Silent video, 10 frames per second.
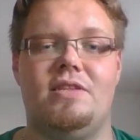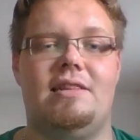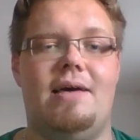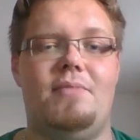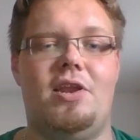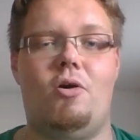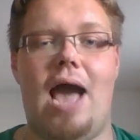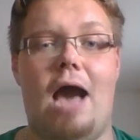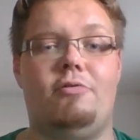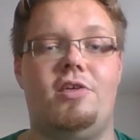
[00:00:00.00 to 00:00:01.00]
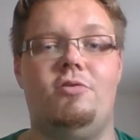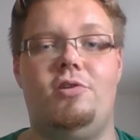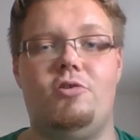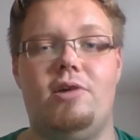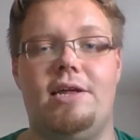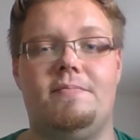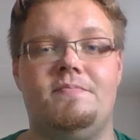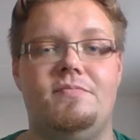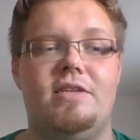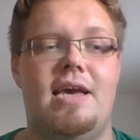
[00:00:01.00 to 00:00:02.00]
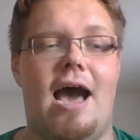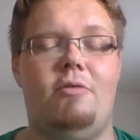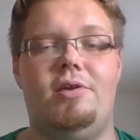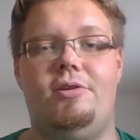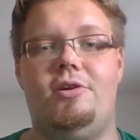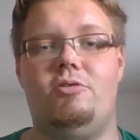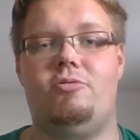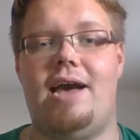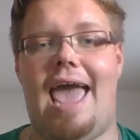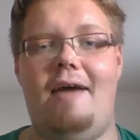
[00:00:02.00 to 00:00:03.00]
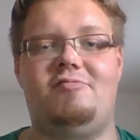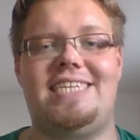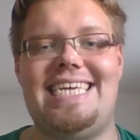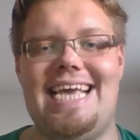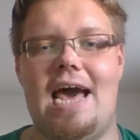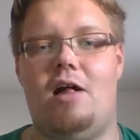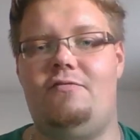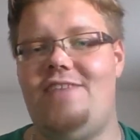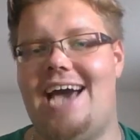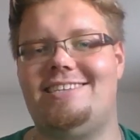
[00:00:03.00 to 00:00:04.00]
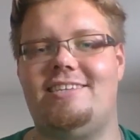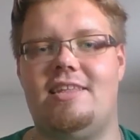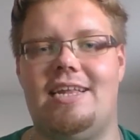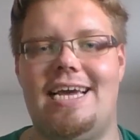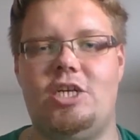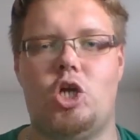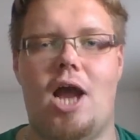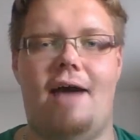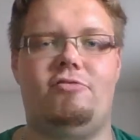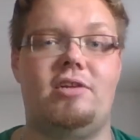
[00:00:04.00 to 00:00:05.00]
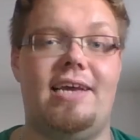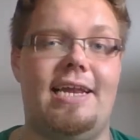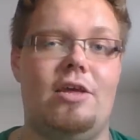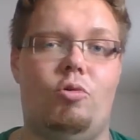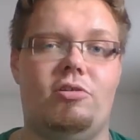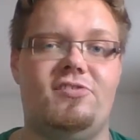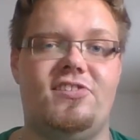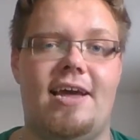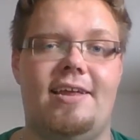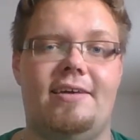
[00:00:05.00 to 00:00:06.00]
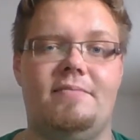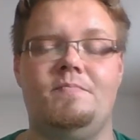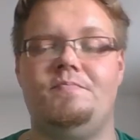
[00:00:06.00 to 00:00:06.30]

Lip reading: Let me know how you do it, how you do FTL, faster than light travel, in your setting.